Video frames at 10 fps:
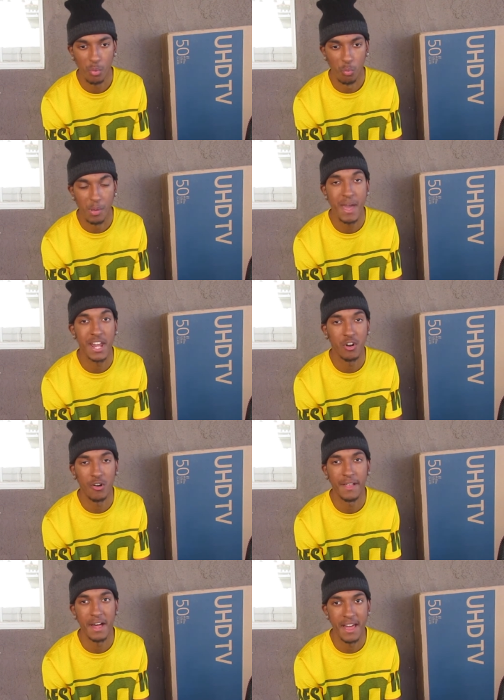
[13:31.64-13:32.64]
we made a
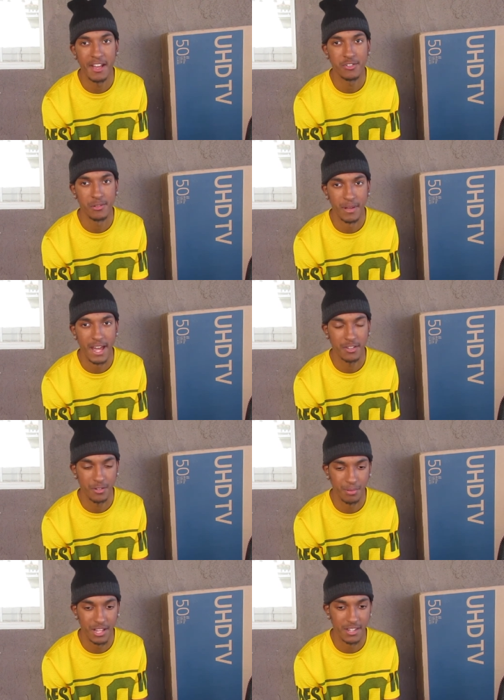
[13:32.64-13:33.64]
whole lot of extra
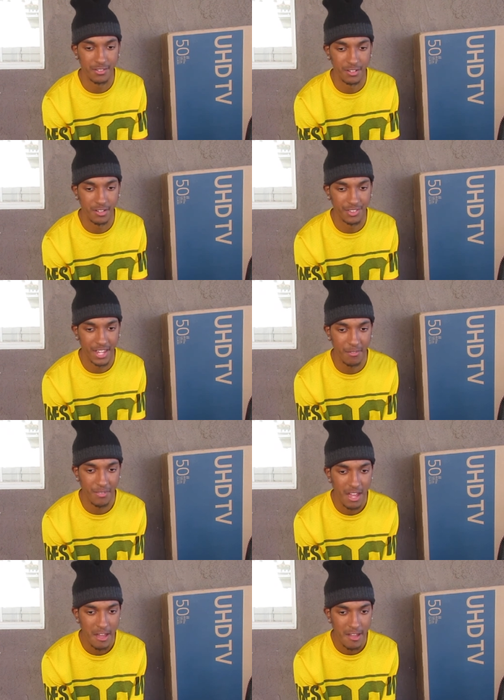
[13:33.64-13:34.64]
extra plays. You know what I'm saying?
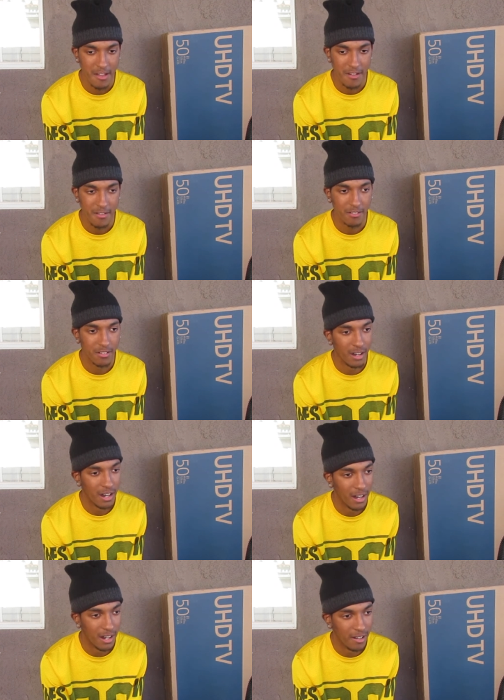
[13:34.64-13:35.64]

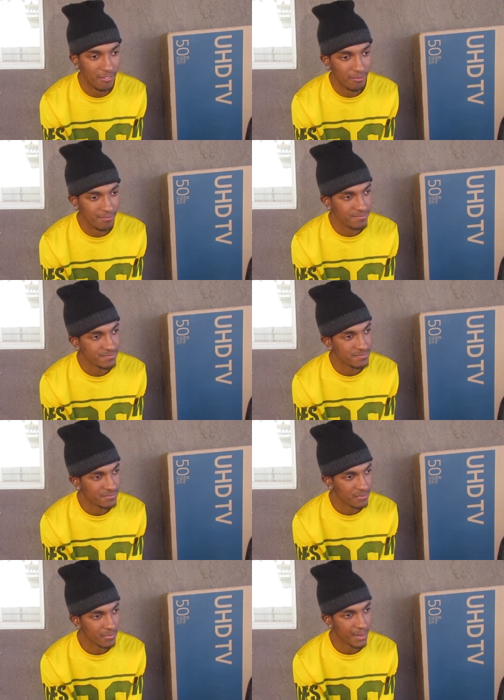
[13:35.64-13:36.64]

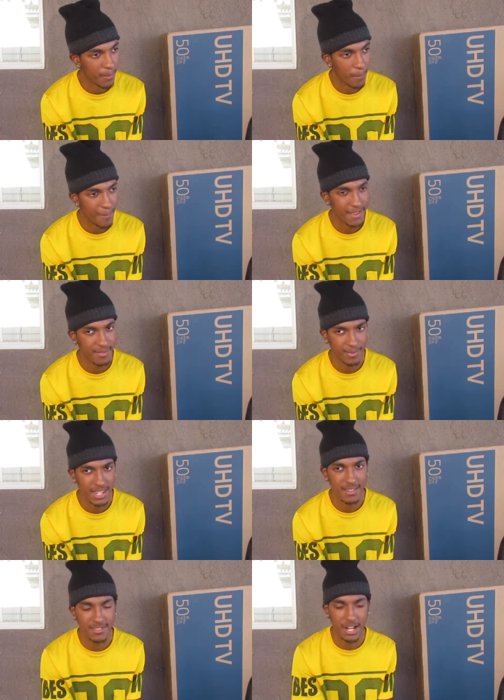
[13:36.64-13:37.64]
Um, we made some
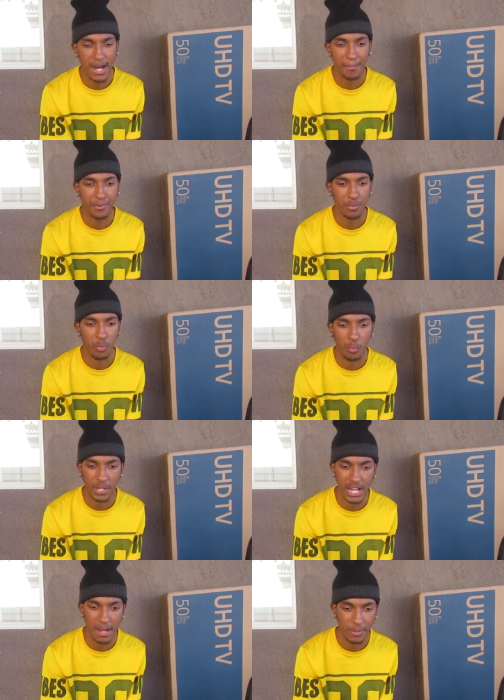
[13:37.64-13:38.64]
key stops.
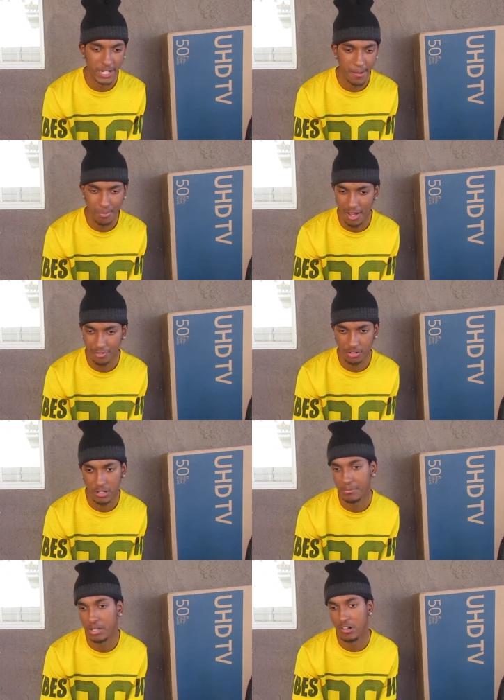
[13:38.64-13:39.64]
We got we got pressure
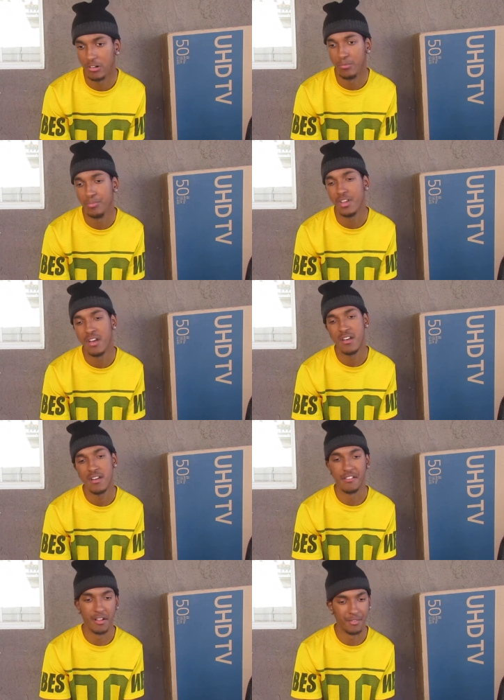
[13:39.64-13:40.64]
on Mahomes.
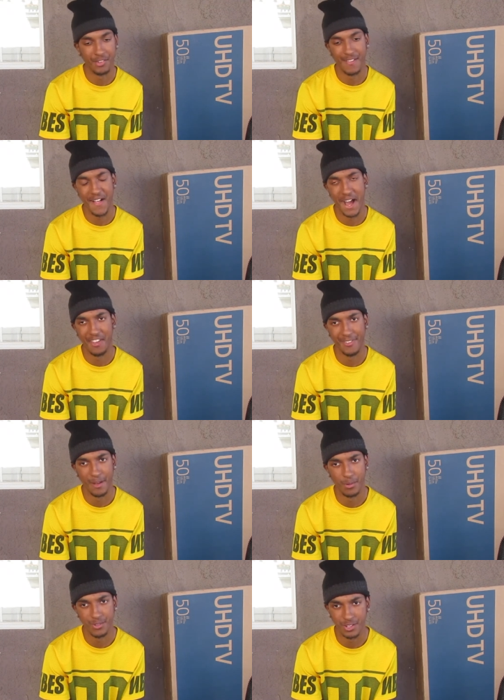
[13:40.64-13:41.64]
You know what I'm saying? Like I
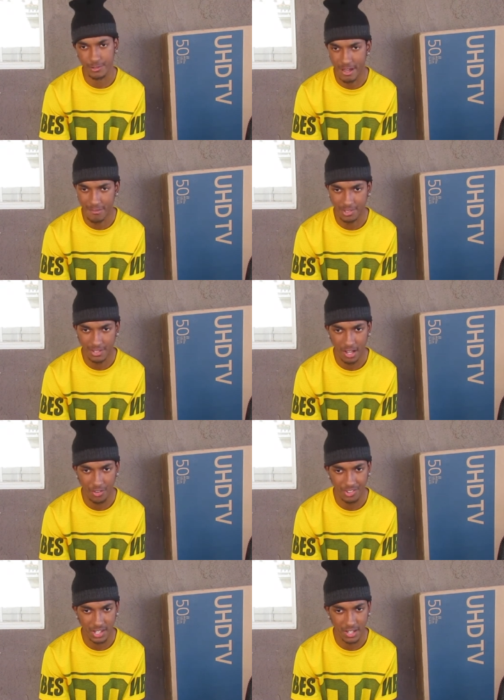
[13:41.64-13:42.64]
said, we took Travis
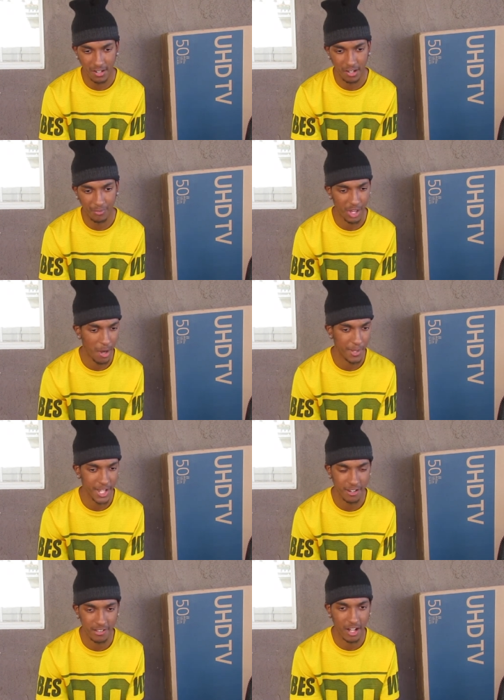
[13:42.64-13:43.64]
Kelce and uh, Tyreek
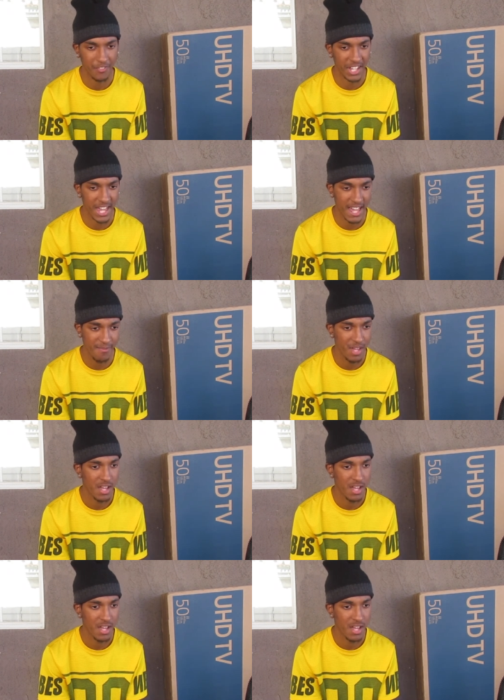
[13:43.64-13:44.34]
Hill out the game